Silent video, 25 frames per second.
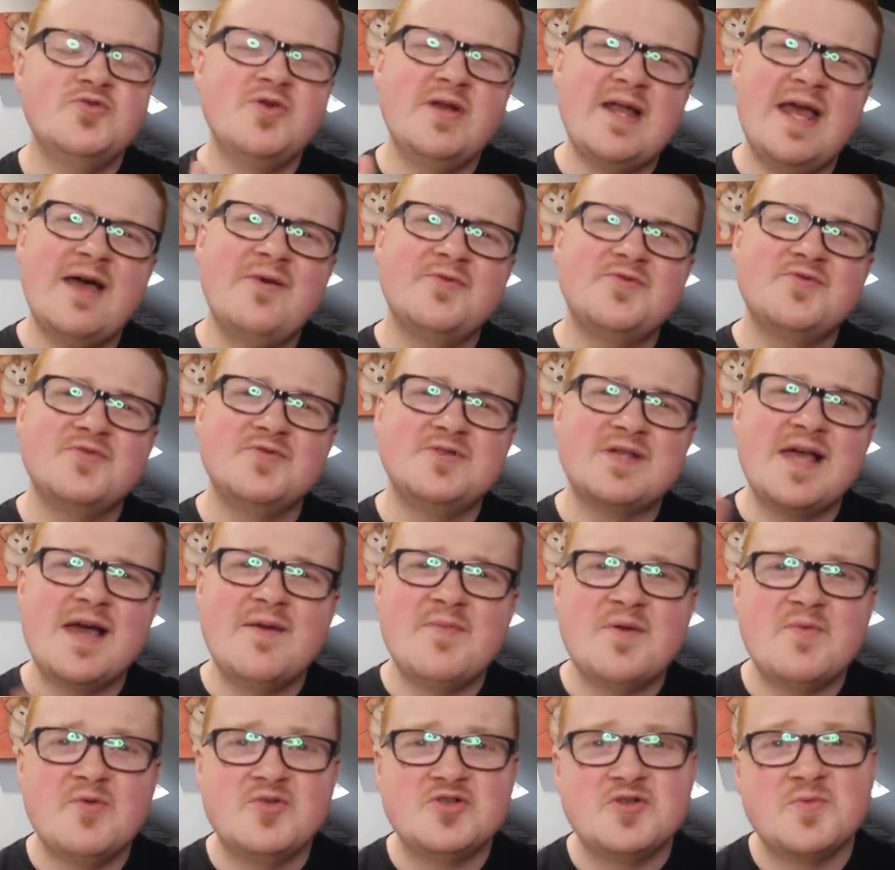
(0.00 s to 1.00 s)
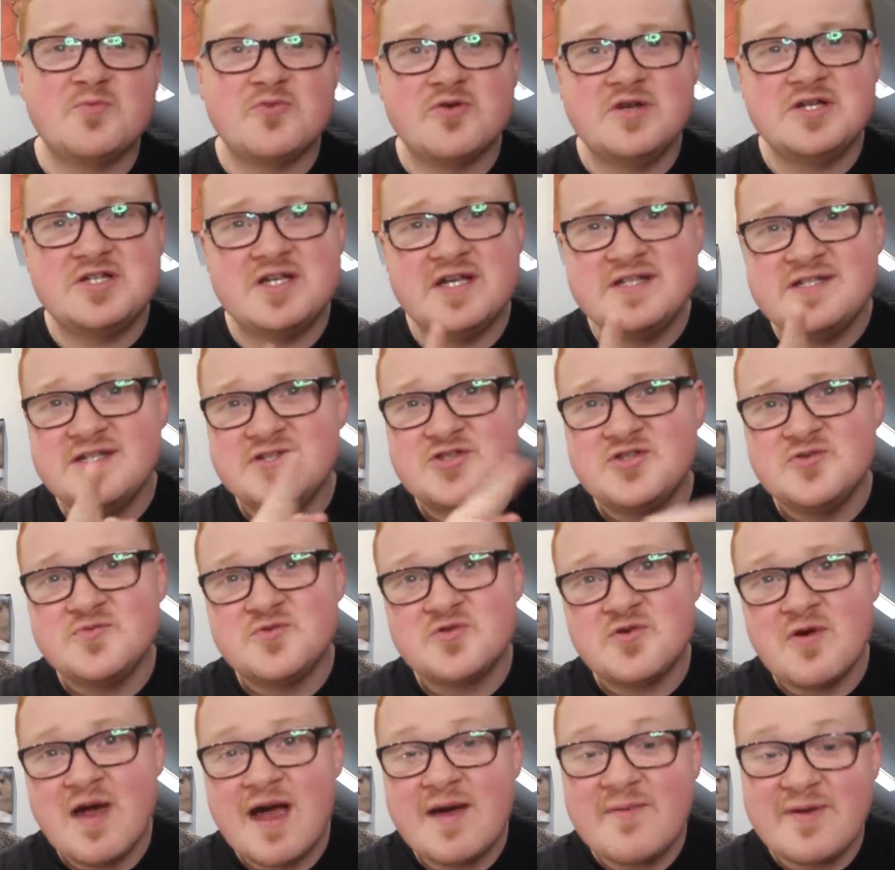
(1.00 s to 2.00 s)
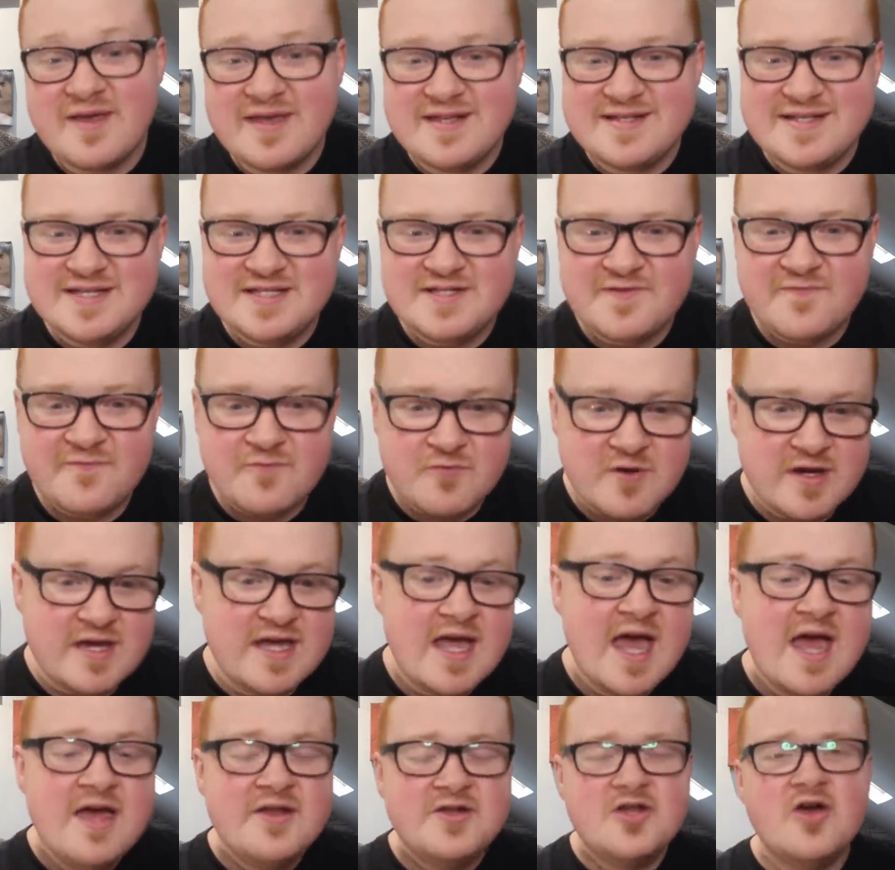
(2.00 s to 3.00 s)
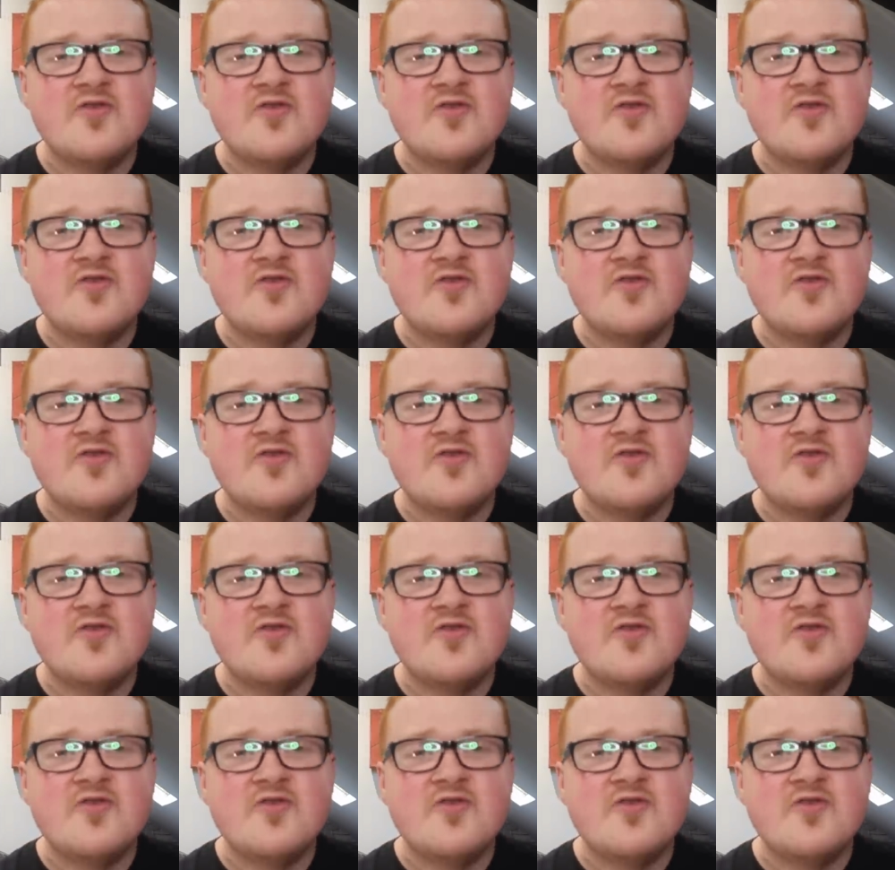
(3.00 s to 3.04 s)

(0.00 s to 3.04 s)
So any help towards that would be much appreciated. Subscribe. It is free.